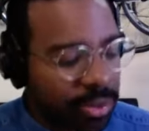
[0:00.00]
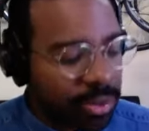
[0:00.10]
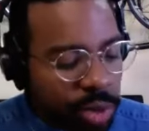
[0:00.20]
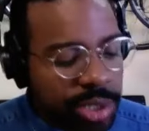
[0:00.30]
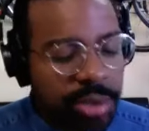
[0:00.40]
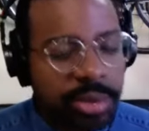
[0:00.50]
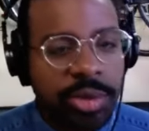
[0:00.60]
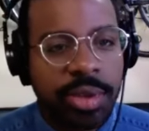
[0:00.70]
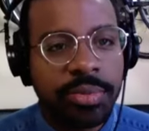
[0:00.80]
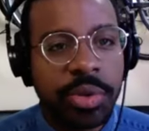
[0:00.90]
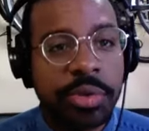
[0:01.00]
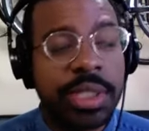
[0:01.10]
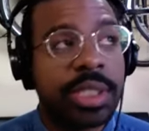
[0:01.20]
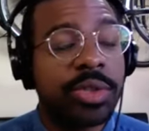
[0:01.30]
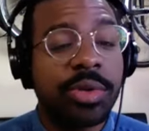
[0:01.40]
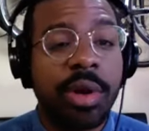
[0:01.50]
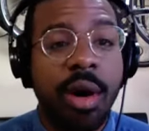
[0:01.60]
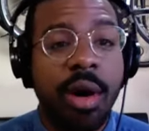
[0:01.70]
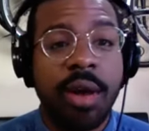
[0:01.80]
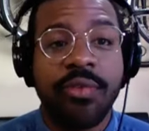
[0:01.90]
when you're doing music, you're in the
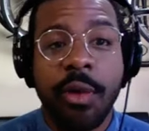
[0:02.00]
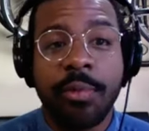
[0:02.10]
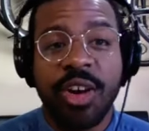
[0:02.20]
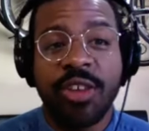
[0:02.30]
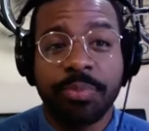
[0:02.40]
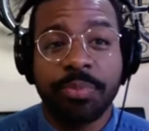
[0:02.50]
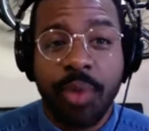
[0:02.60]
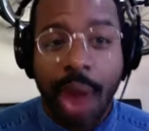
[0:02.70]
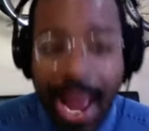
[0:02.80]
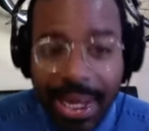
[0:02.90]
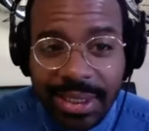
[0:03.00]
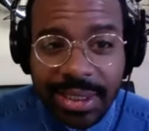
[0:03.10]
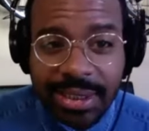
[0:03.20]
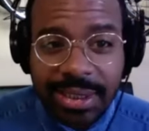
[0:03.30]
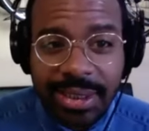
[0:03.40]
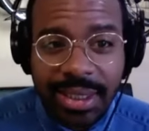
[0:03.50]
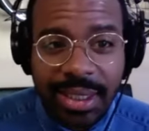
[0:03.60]
art form of practice